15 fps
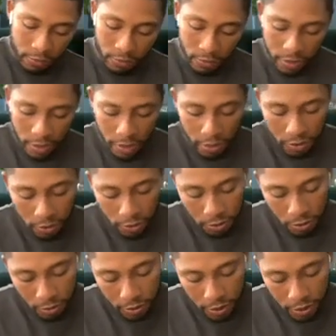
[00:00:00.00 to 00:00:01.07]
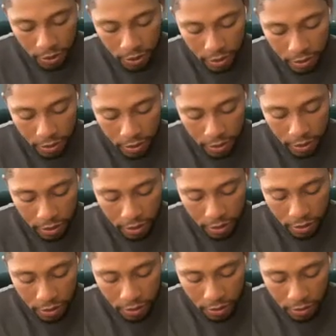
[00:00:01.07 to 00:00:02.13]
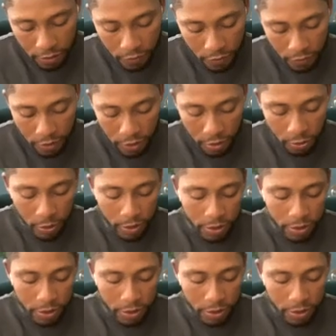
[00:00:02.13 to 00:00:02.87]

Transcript: We can go through it really quick.